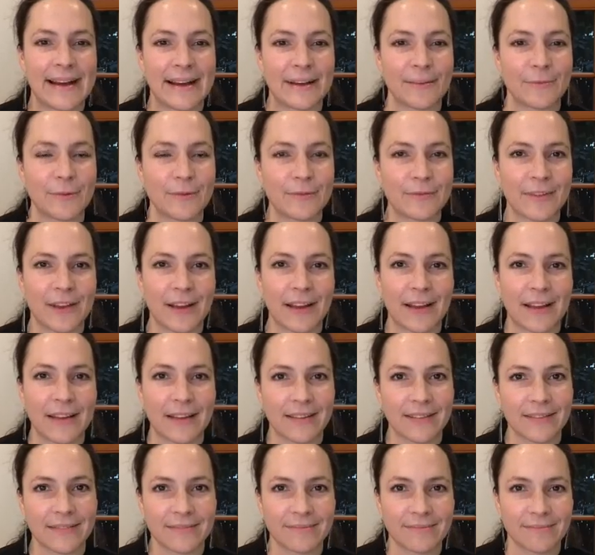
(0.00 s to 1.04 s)
We've got
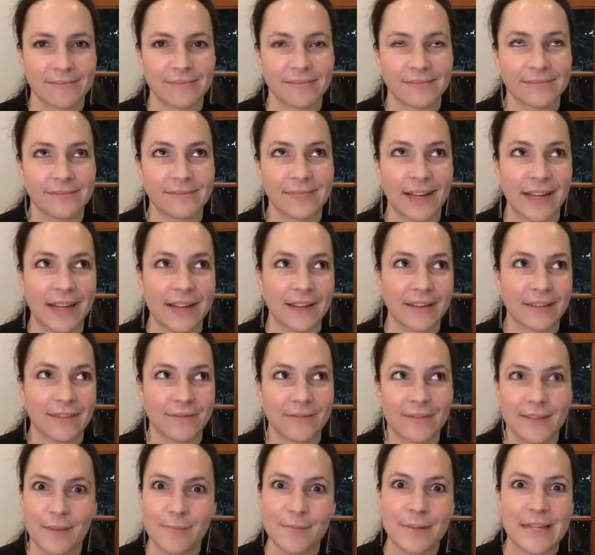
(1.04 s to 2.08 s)

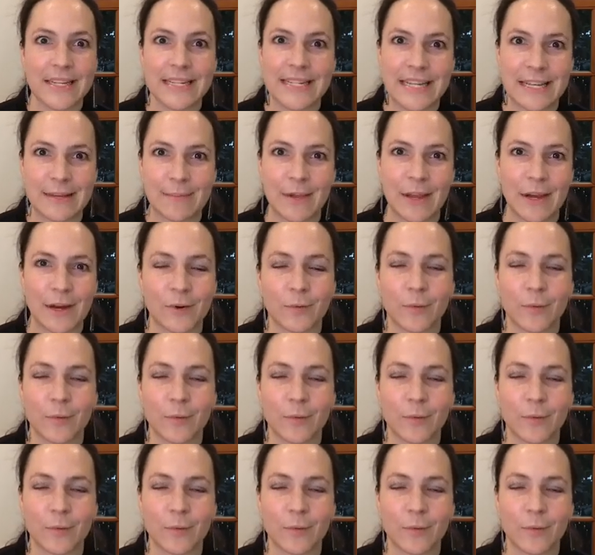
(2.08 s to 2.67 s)
some of the team here.